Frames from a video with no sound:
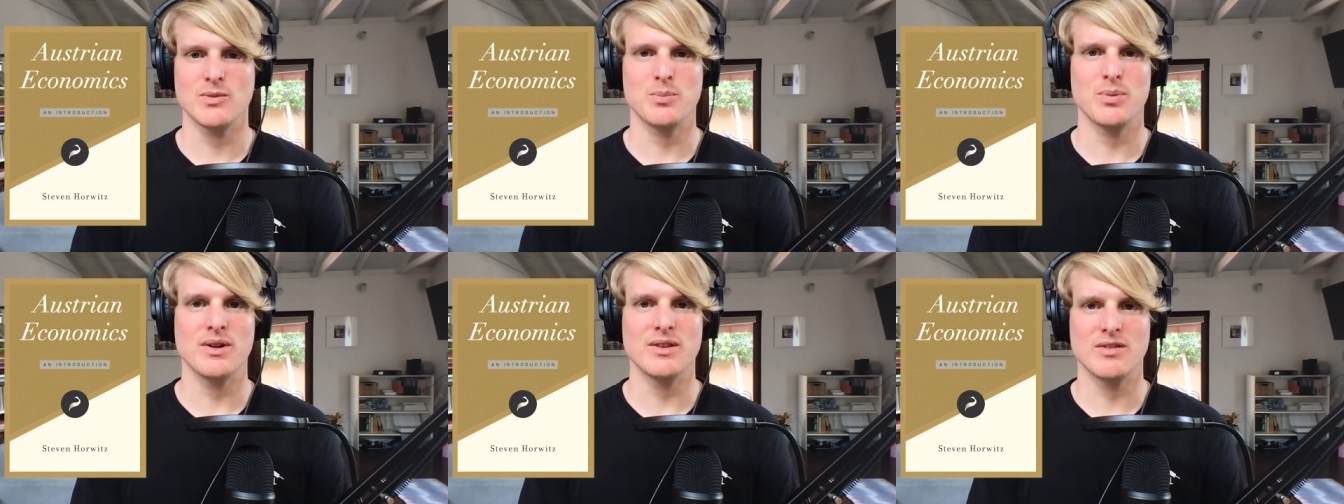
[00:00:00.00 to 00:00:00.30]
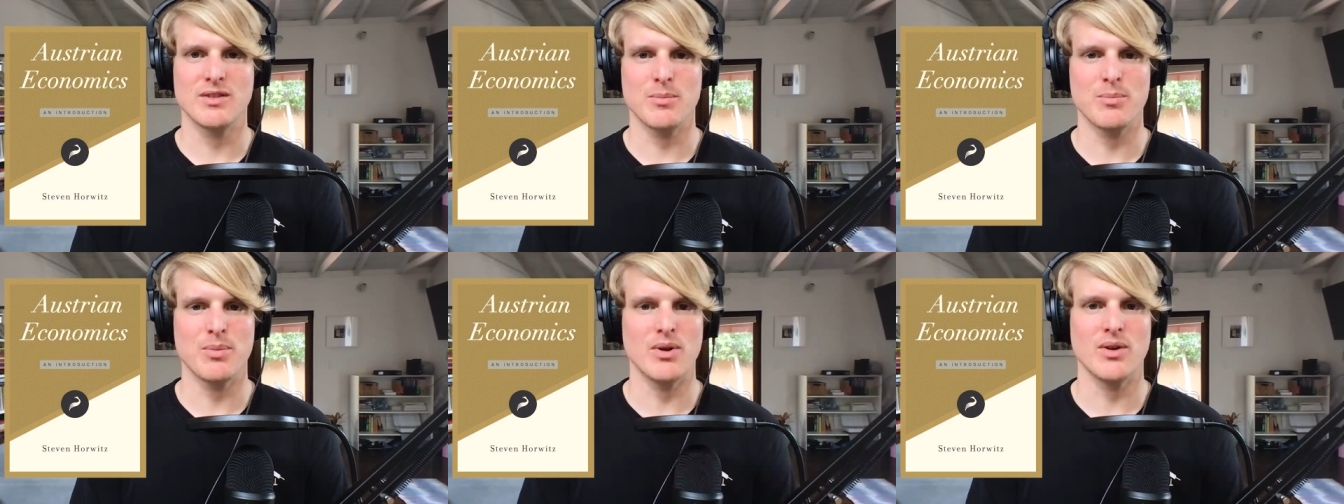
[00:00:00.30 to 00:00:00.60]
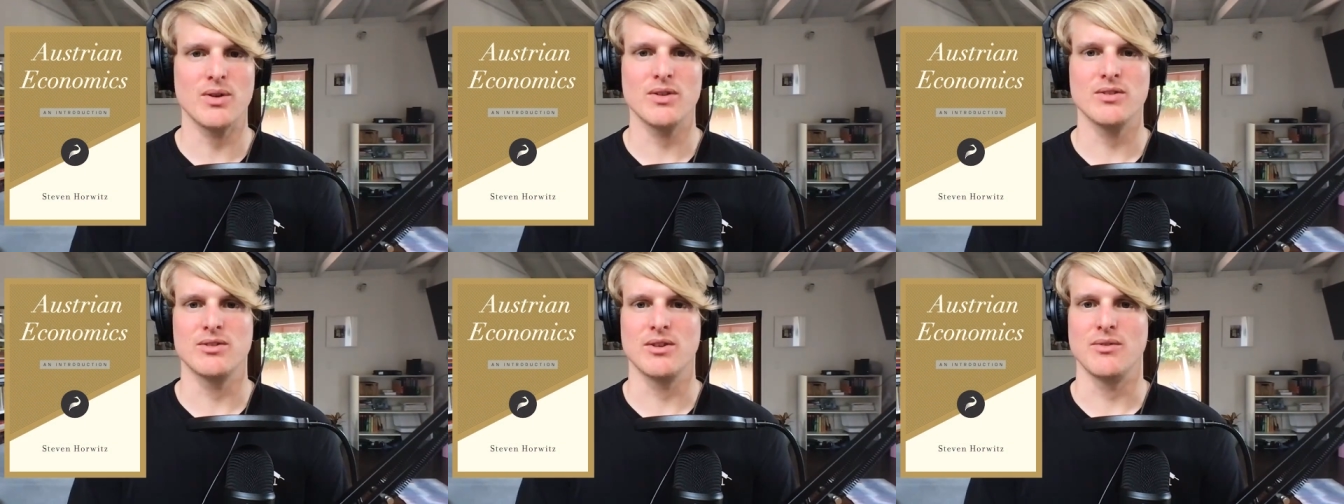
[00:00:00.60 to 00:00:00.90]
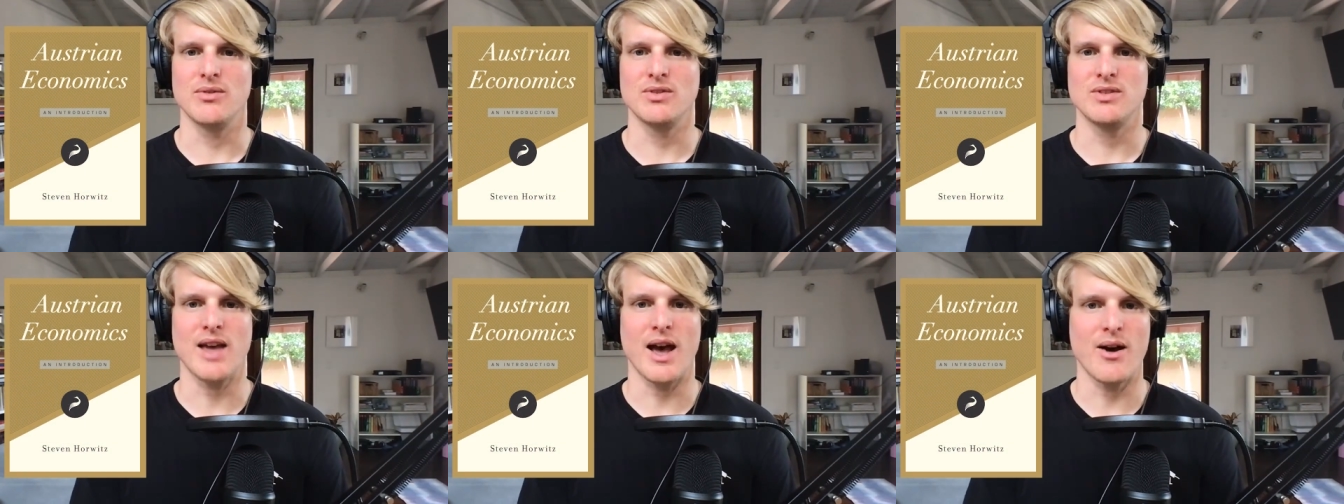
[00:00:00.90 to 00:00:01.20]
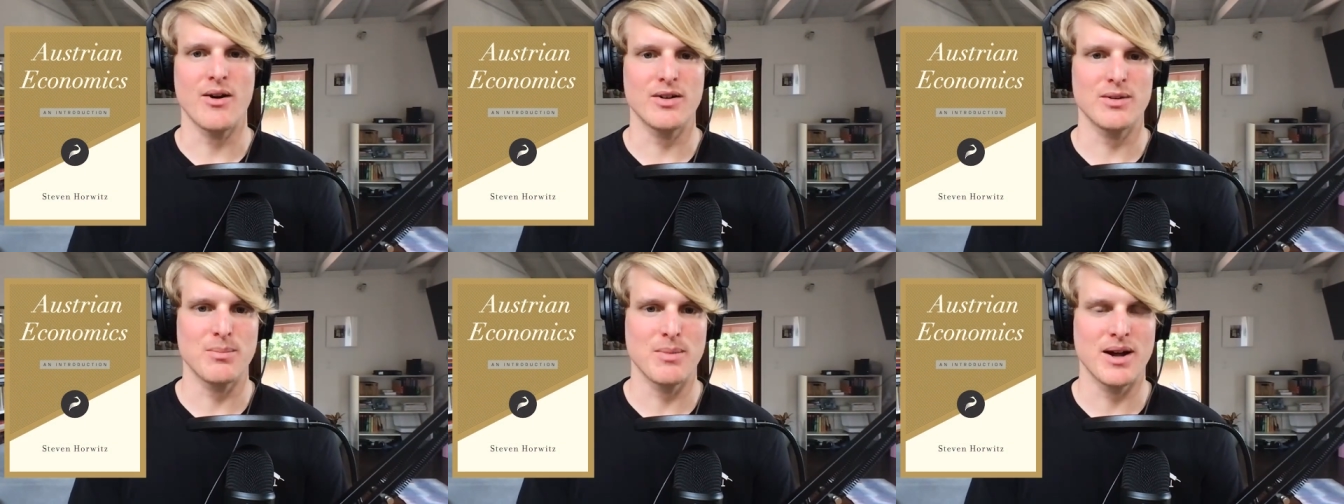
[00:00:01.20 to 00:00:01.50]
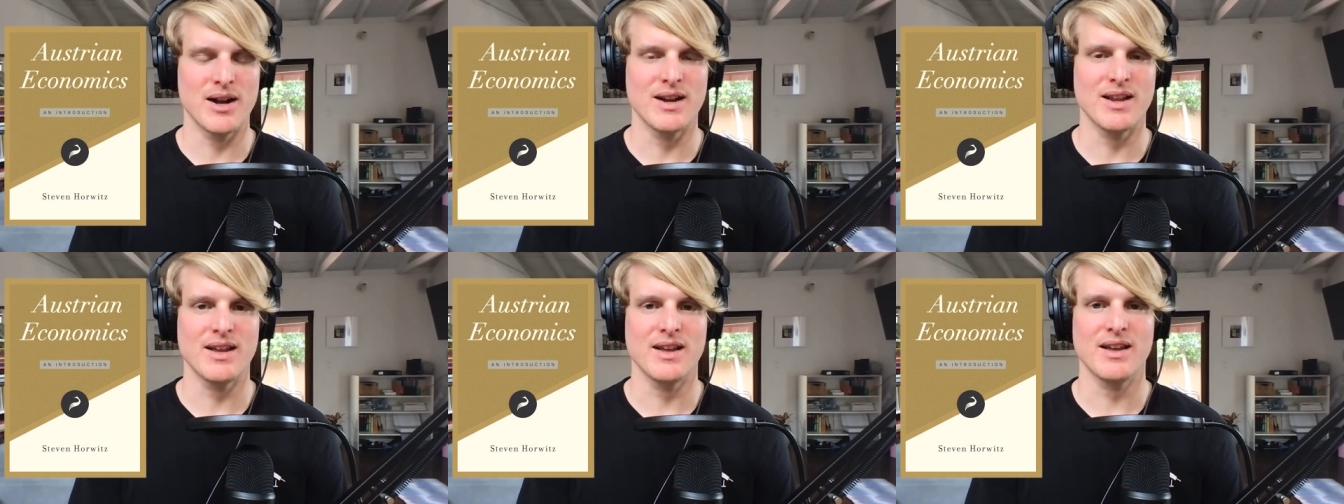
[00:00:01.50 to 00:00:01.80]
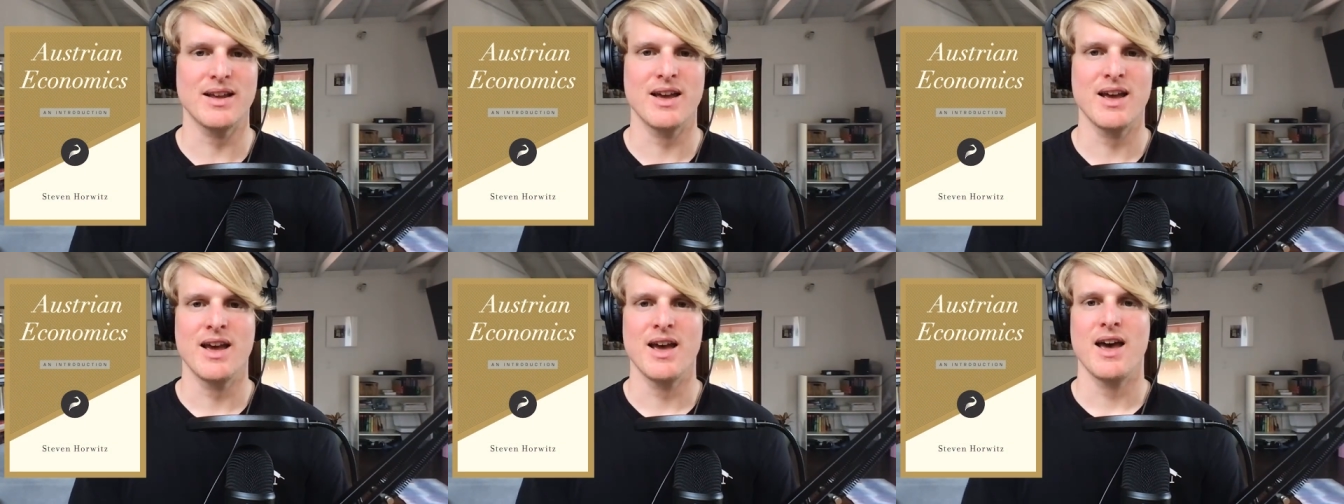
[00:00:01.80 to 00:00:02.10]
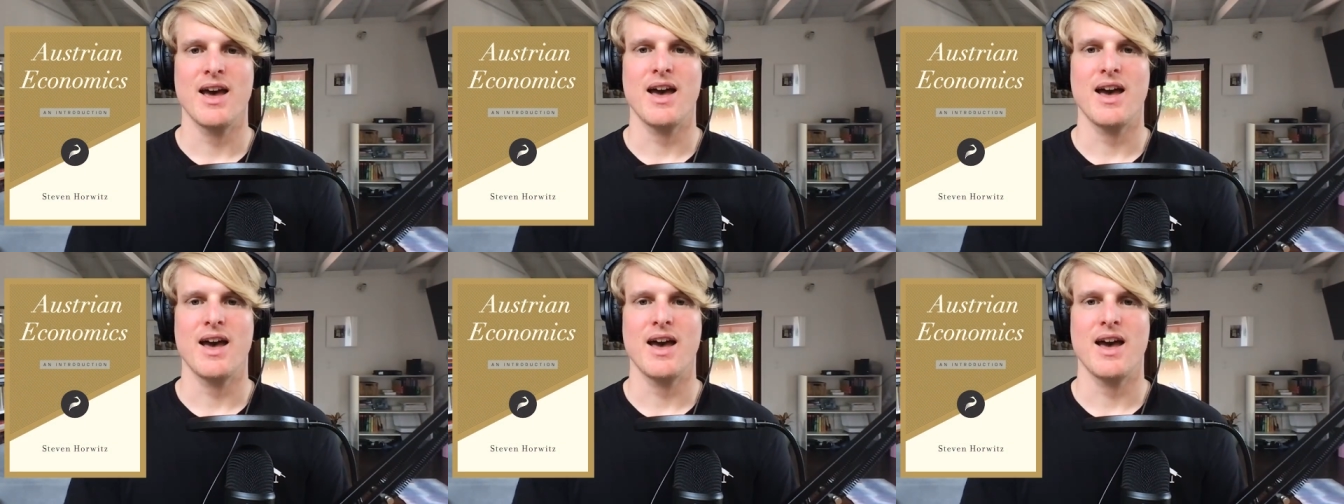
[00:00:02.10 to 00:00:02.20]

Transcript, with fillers: principles of sound money